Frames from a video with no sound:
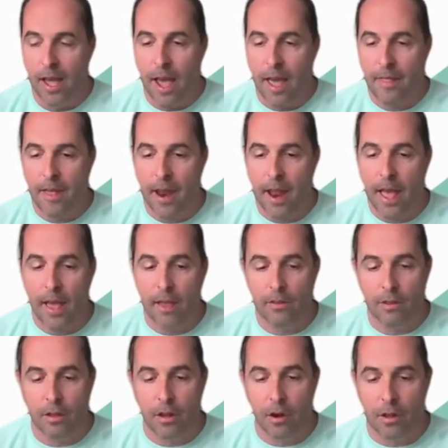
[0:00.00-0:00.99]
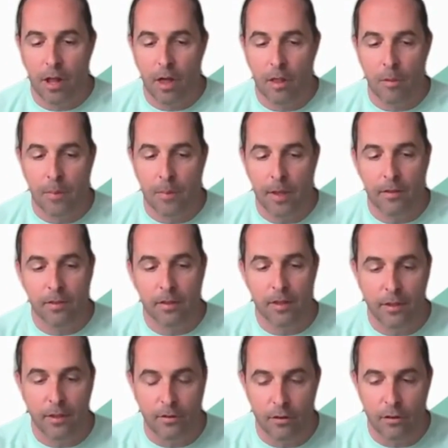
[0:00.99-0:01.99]
And then the other piece to
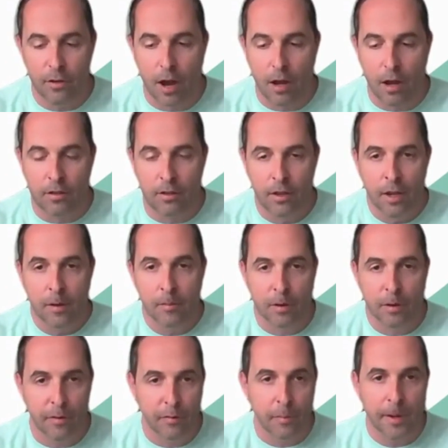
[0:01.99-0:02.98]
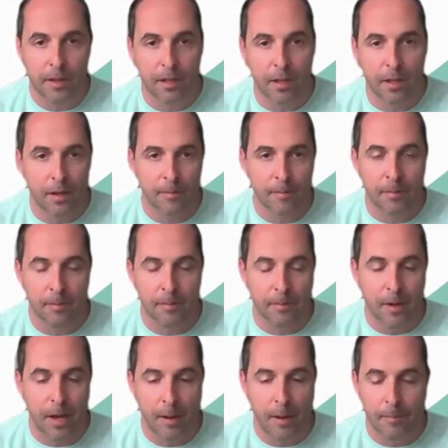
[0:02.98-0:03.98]
this, he talked briefly about
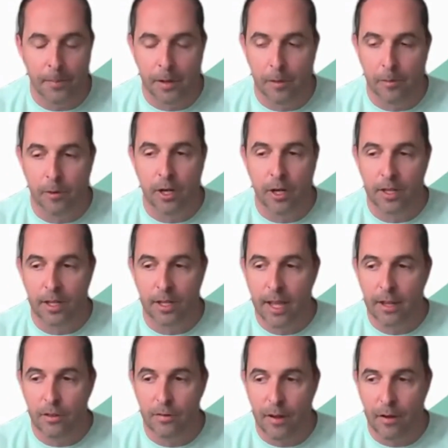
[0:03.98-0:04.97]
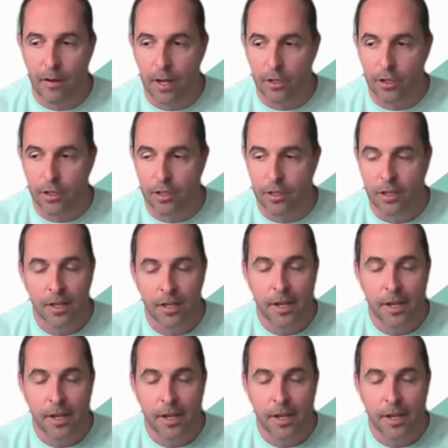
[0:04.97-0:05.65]
the Bill and Melinda Gates Foundation.